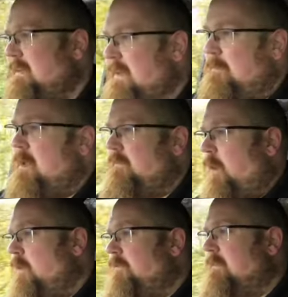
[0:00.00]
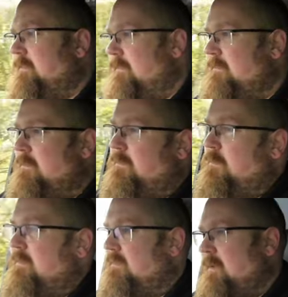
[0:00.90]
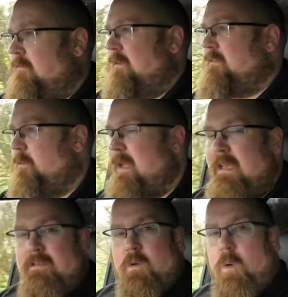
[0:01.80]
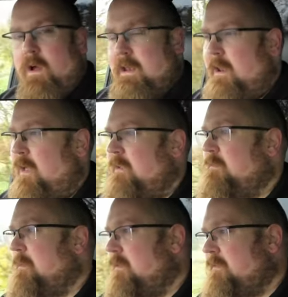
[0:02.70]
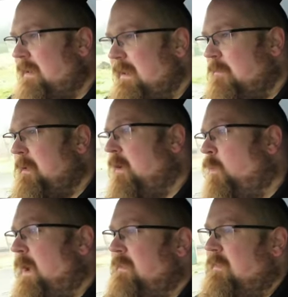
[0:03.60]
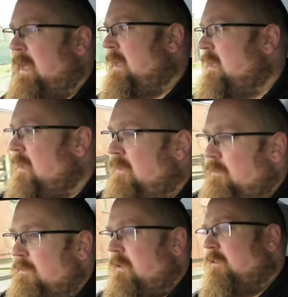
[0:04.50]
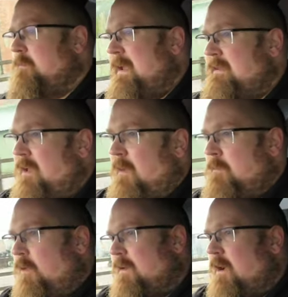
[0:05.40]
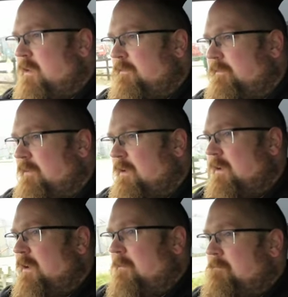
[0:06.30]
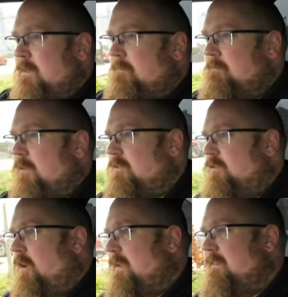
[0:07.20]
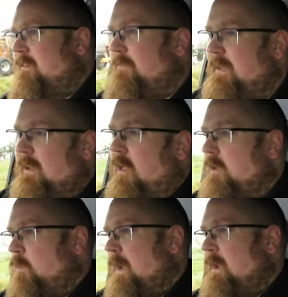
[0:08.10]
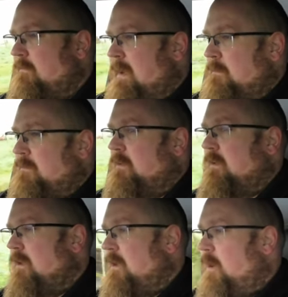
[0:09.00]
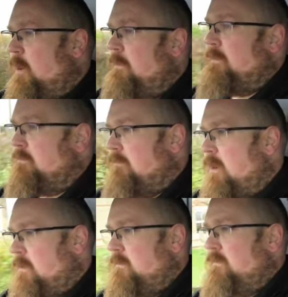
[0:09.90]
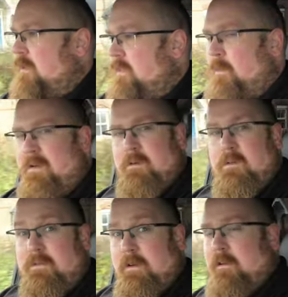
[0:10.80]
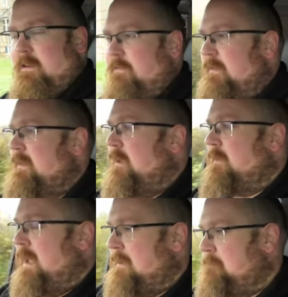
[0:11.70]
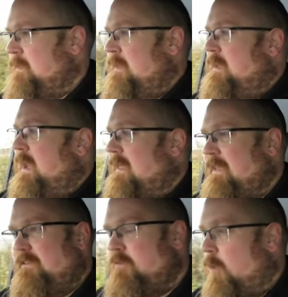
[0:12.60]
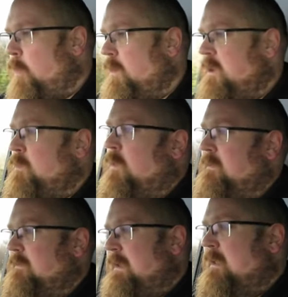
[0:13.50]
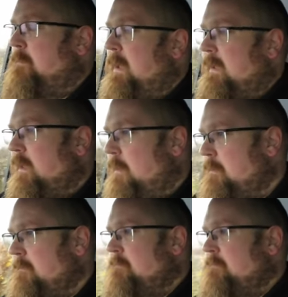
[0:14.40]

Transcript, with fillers: a little bit of over assistance with the steering, so it is quite light, but there's that little bit of weight there, so it does mean that I'm not kind of chucking something lightweight around on the roads. Otherwise, it would feel like a video game, and that's not what you want in a pickup.